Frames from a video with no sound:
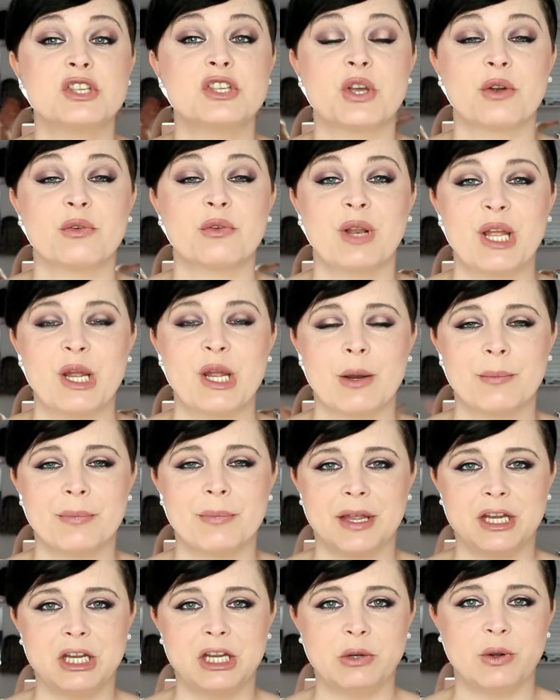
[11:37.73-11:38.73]
So I really hope
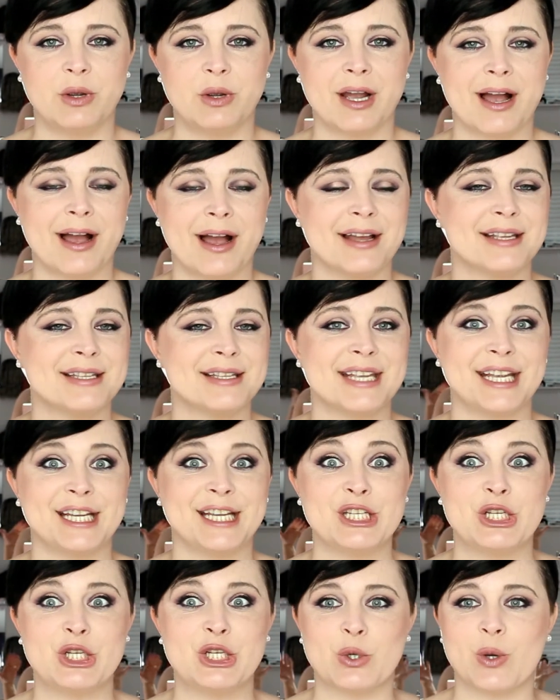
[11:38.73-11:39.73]
that you guys
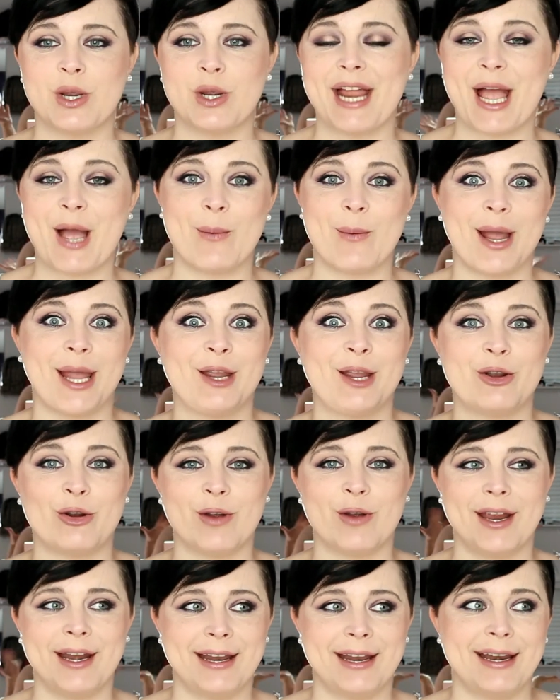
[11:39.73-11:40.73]
enjoyed how I
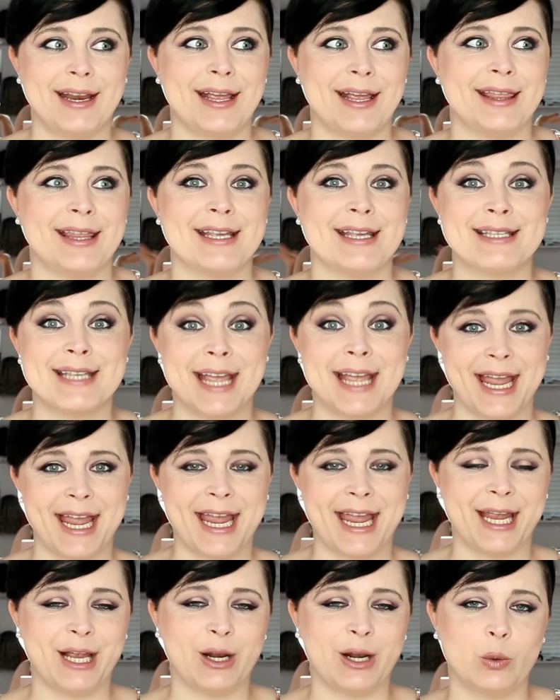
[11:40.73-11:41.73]
created this
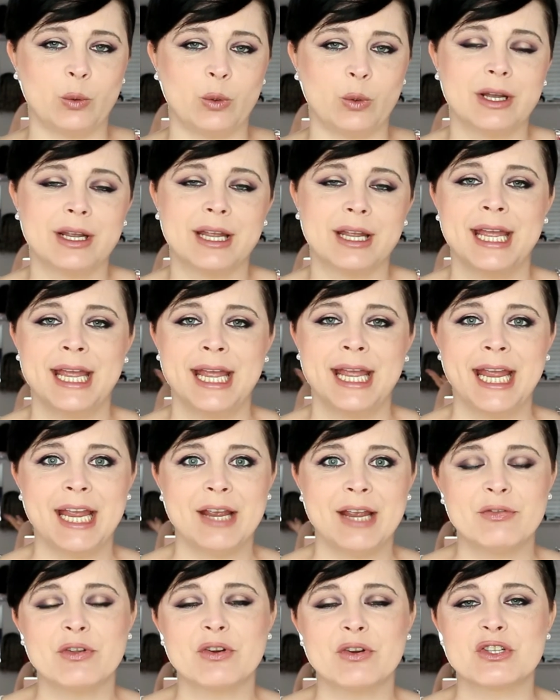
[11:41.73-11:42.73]
halo look.
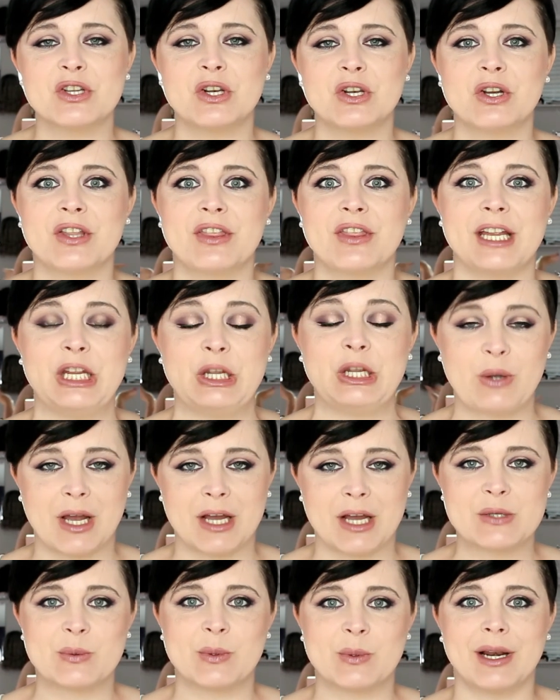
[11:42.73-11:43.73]
If there's a look that you
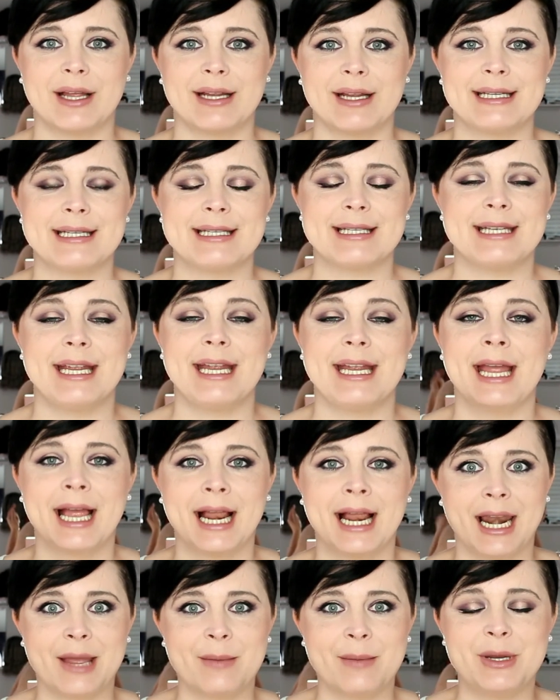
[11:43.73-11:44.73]
guys would like to see,
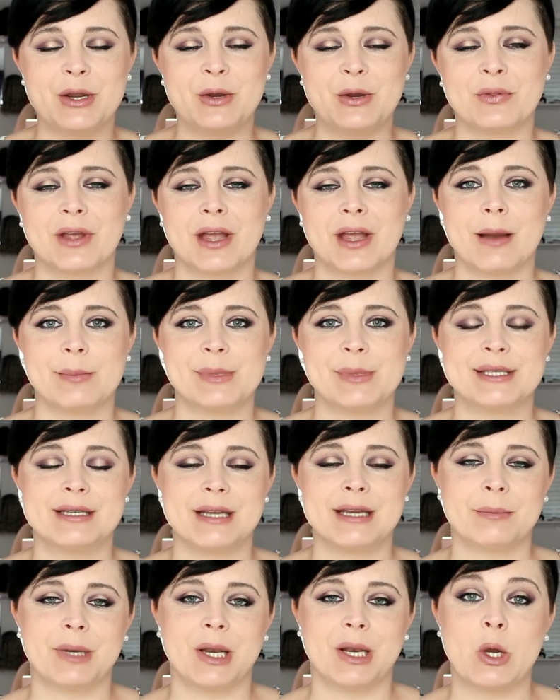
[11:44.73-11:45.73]
let me know in the comments
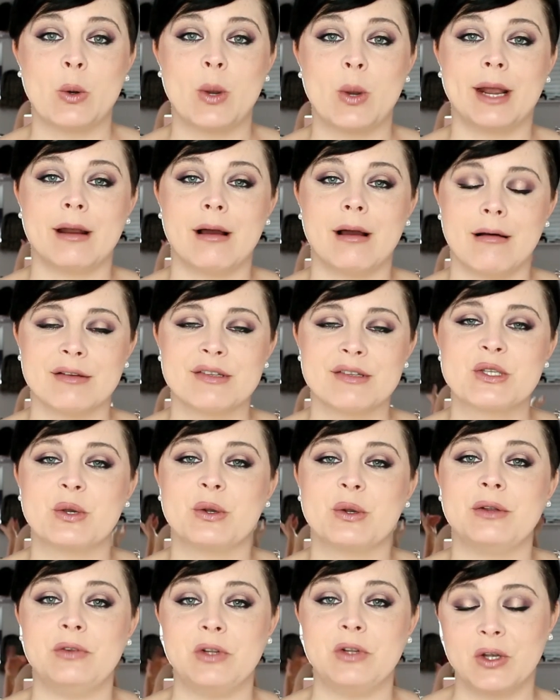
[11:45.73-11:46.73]
down below. And
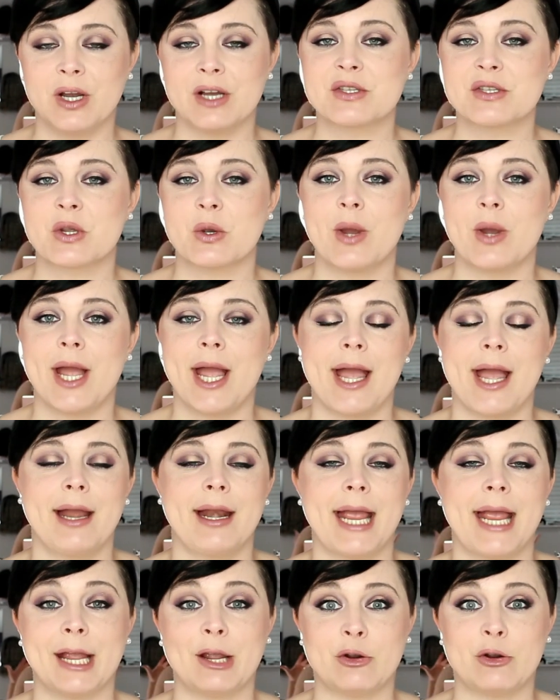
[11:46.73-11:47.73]
also, if you guys go
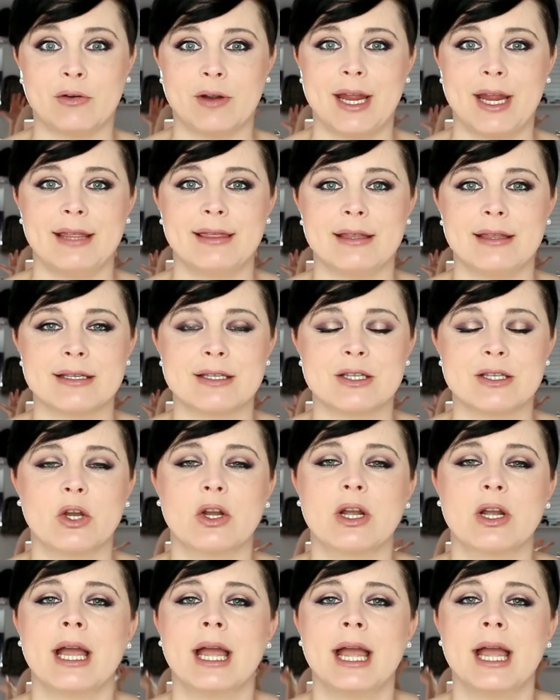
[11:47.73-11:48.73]
ahead and create this
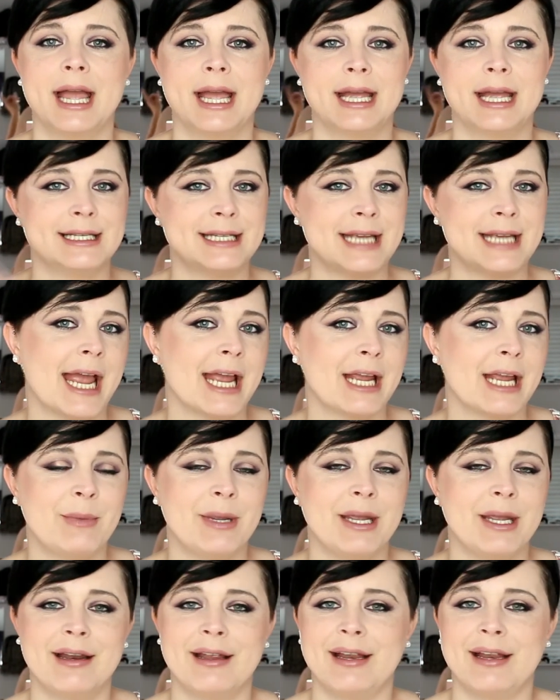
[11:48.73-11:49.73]
look, tag
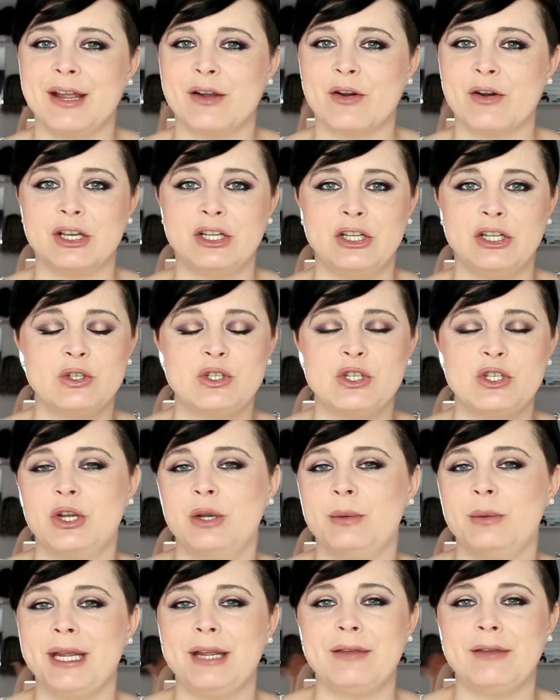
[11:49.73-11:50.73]
me in it here on
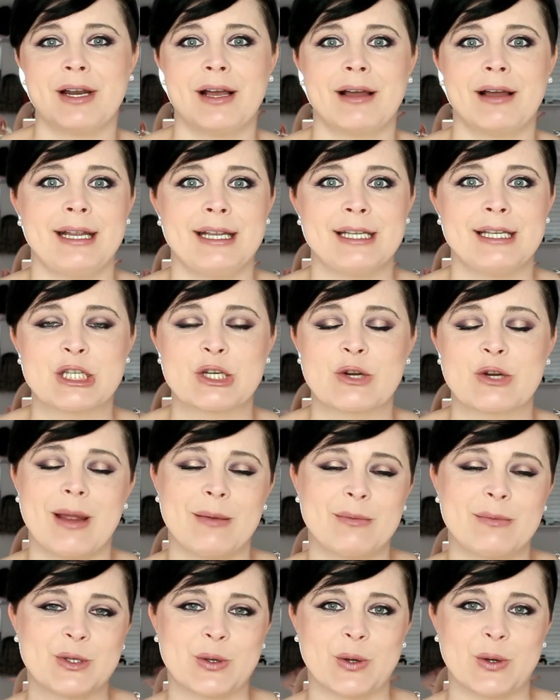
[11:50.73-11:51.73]
YouTube, even on
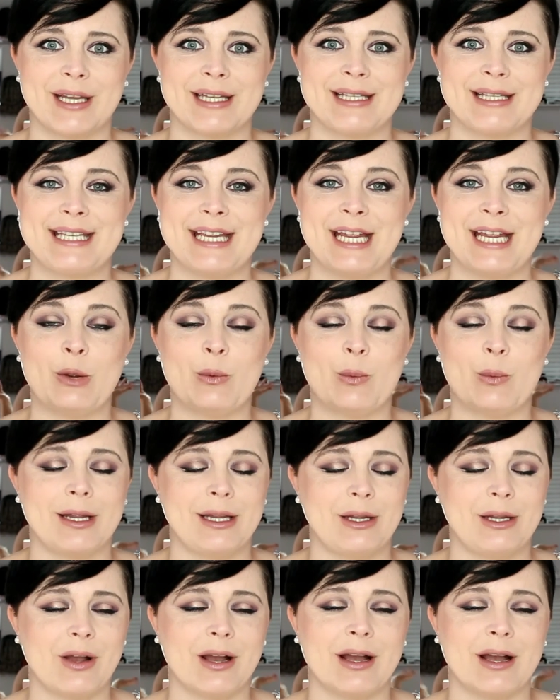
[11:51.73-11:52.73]
Instagram, so I could see
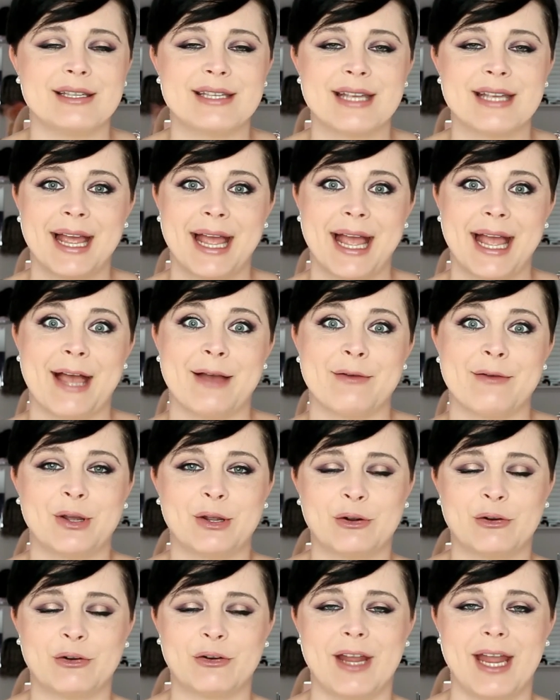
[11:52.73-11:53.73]
what you guys
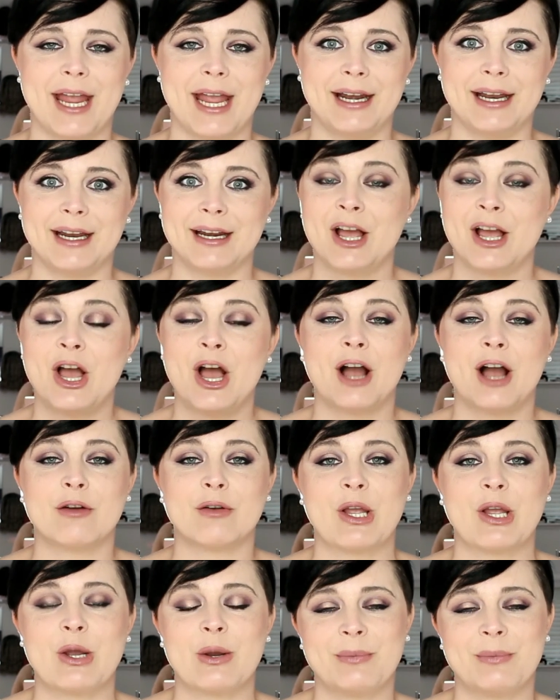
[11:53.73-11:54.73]
have created. I
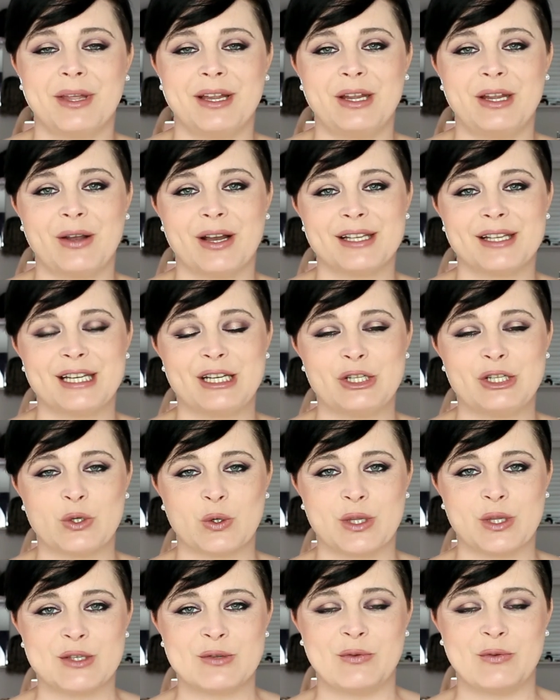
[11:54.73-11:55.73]
really hope that you guys
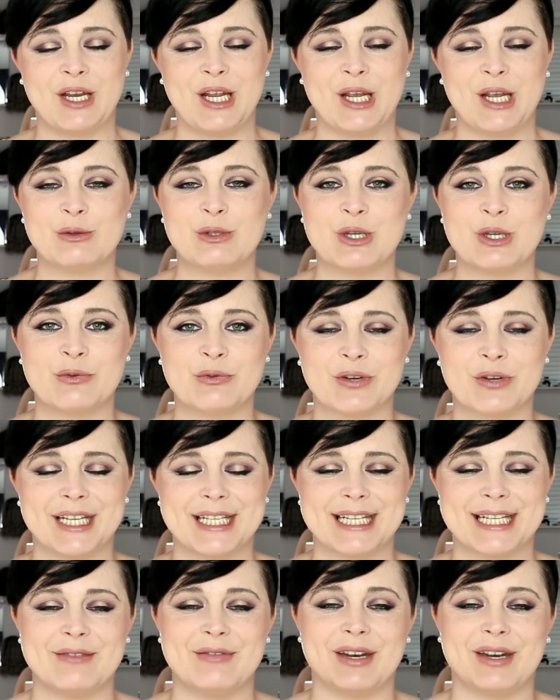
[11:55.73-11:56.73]
enjoyed this video. Don't
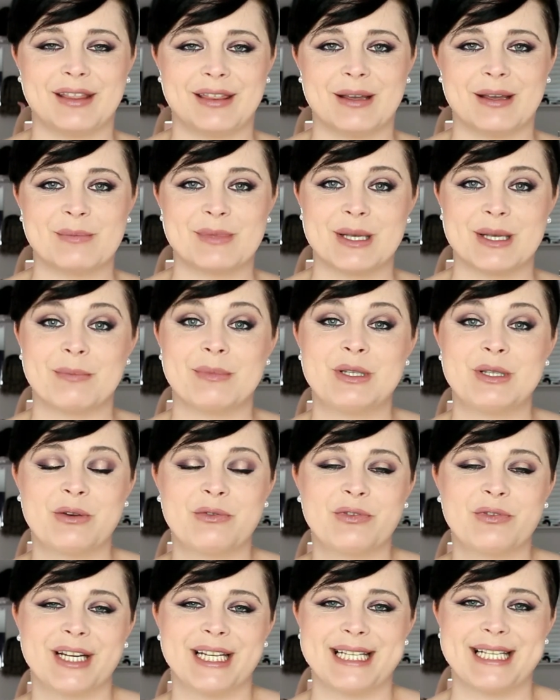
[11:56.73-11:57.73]
forget to give it a thumbs up.
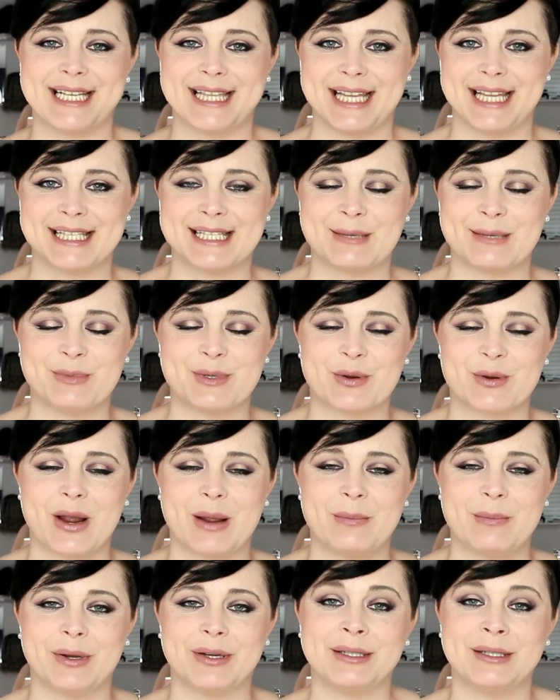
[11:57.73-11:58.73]
Don't forget to hit that
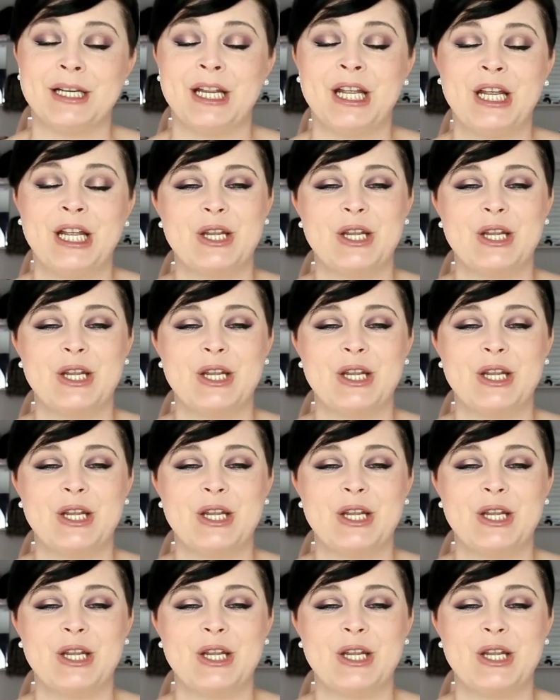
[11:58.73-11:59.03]
subscribe button.